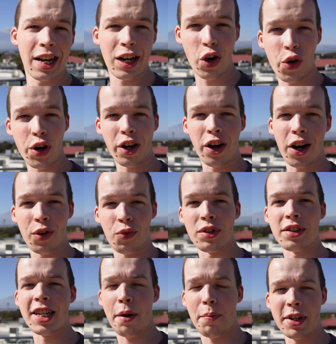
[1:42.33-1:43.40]
going on with the
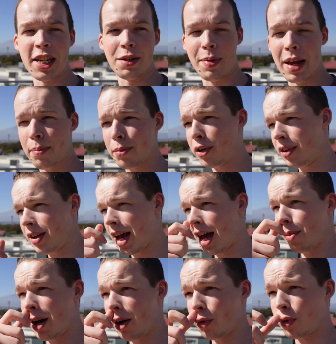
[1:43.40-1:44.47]
Japanese people
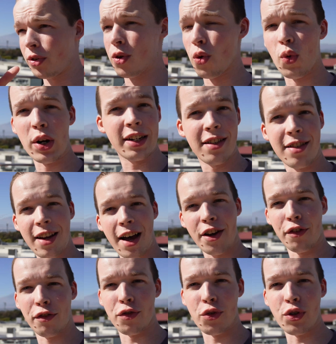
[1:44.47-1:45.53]
about which side
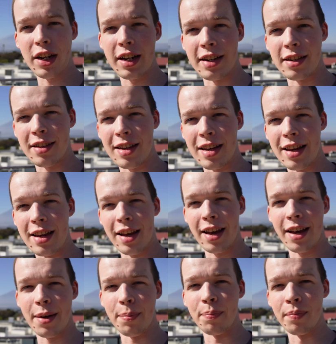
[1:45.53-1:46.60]
of Fuji is
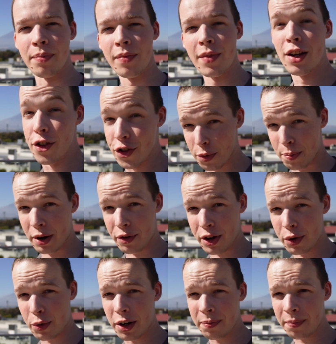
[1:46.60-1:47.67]
the superior
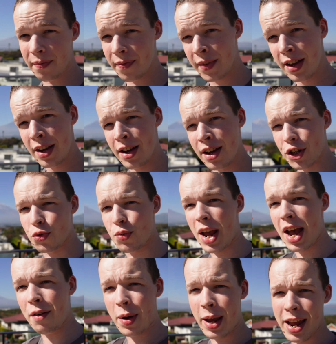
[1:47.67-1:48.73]
one. Because we
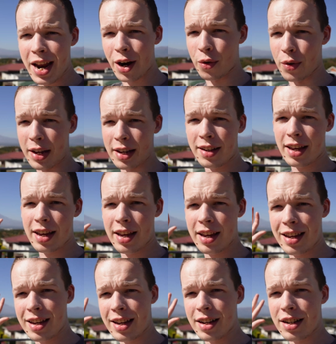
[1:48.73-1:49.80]
have here in
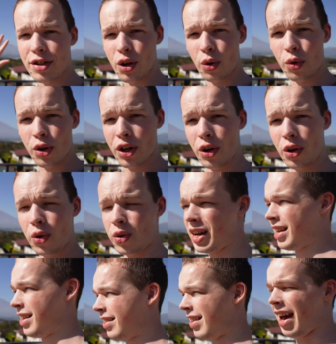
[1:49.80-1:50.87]
the Tokyo
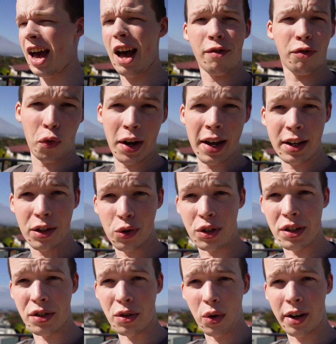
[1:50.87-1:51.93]
and halfway to
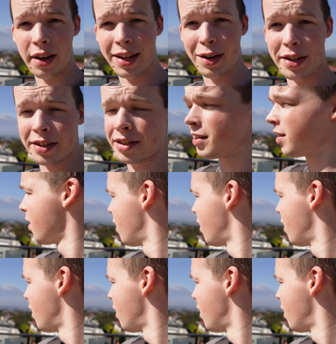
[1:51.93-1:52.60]
Shizuoka direction,